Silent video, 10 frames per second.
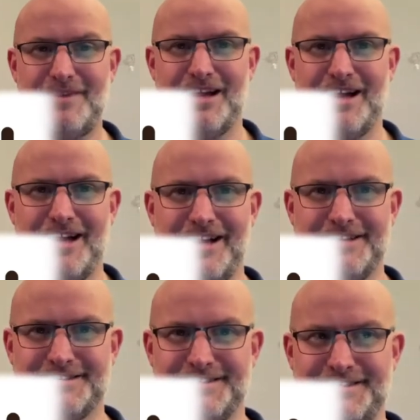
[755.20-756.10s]

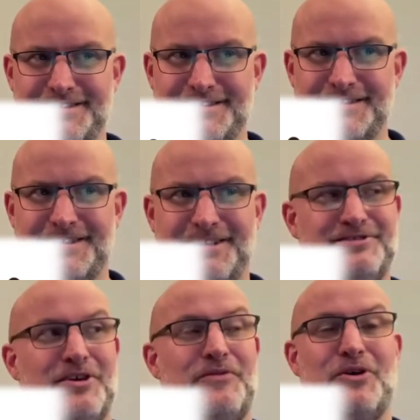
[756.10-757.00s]
Excellent.
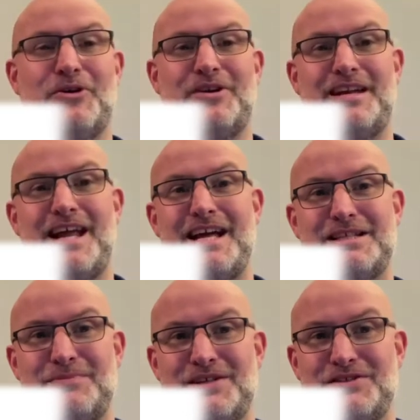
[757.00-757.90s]
So for your next
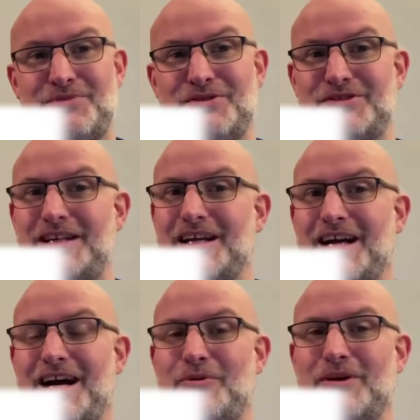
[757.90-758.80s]
piece of music,
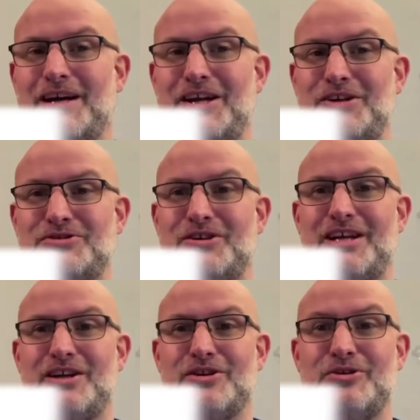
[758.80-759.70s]
I would like you to
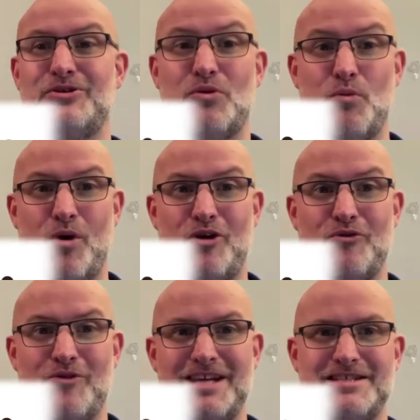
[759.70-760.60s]
include 1
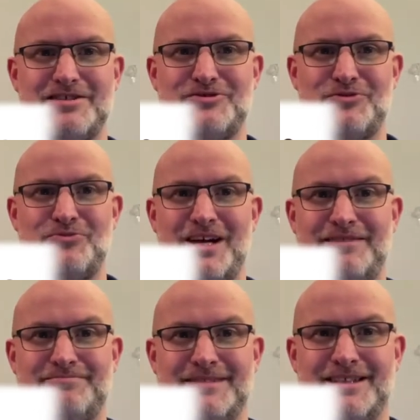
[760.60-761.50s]
rest somewhere.
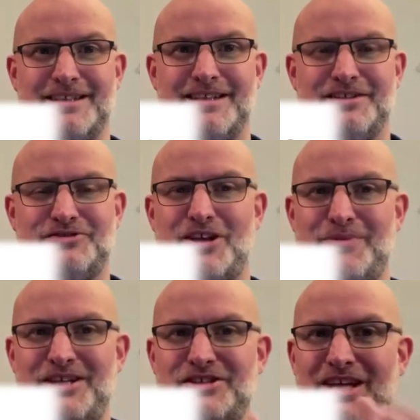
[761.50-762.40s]
So that
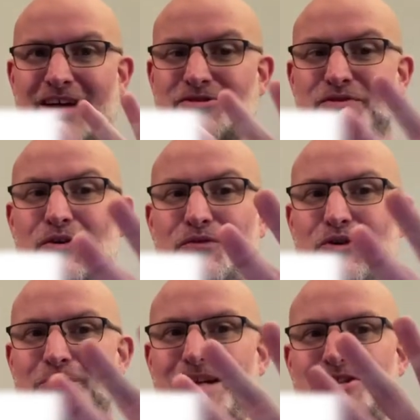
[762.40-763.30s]
means that out of your 4
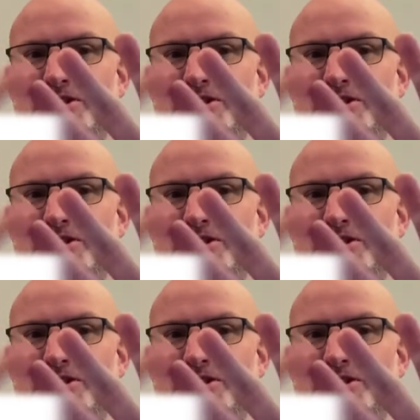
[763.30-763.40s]
beats, you're